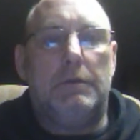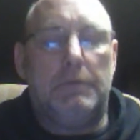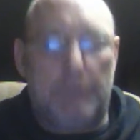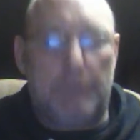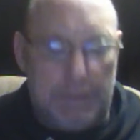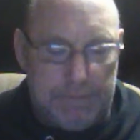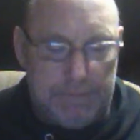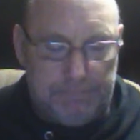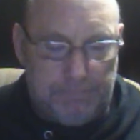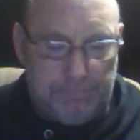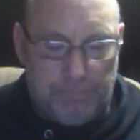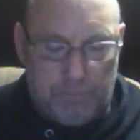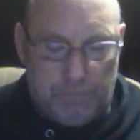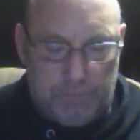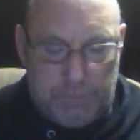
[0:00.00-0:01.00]
well,
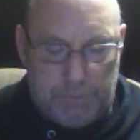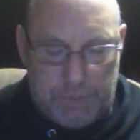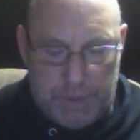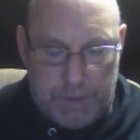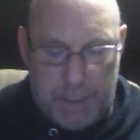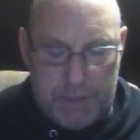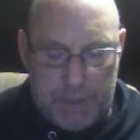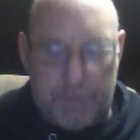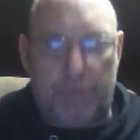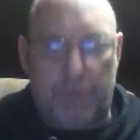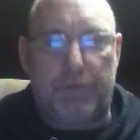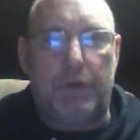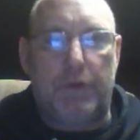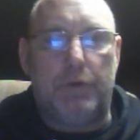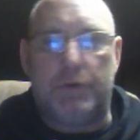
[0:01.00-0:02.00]
today's
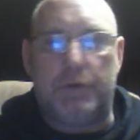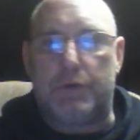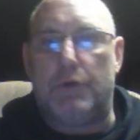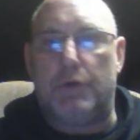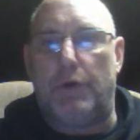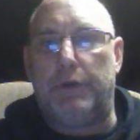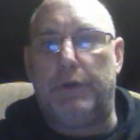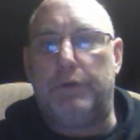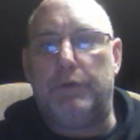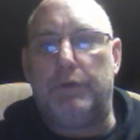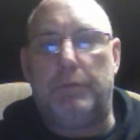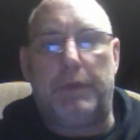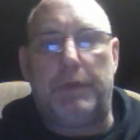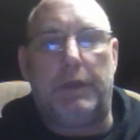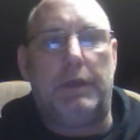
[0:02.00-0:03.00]
review is going
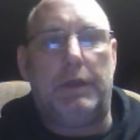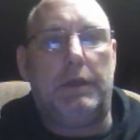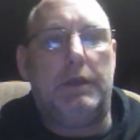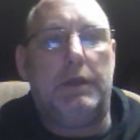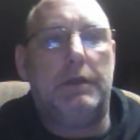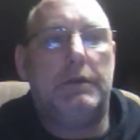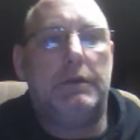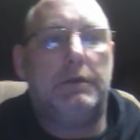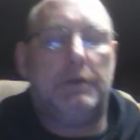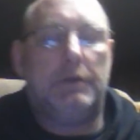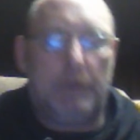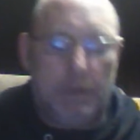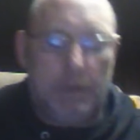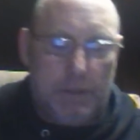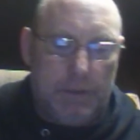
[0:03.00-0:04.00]
to be
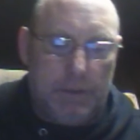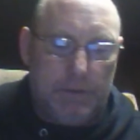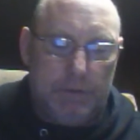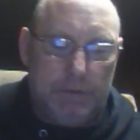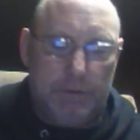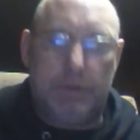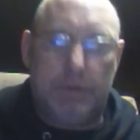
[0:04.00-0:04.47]
on